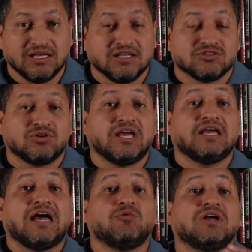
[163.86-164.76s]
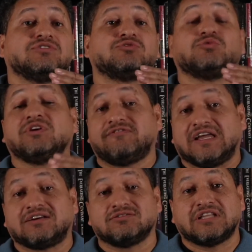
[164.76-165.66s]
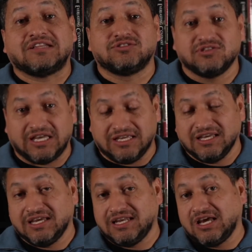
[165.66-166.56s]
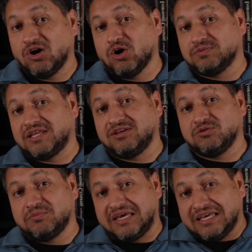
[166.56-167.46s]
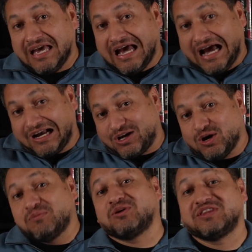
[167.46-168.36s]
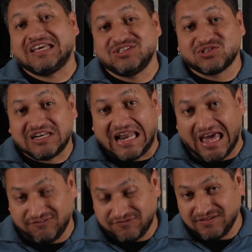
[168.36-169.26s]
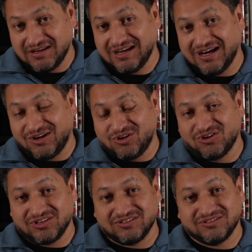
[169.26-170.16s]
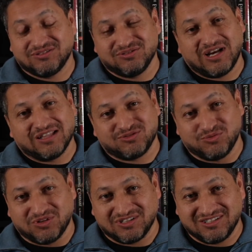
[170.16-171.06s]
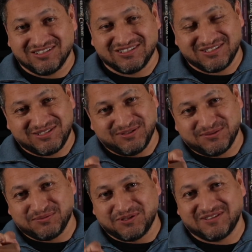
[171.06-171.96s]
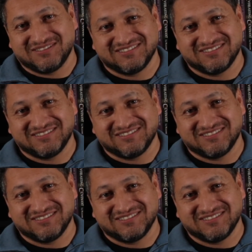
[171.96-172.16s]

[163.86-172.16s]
So I want you to reflect on that today. And I hope that you may accommodate your life according to God's word. See you tomorrow.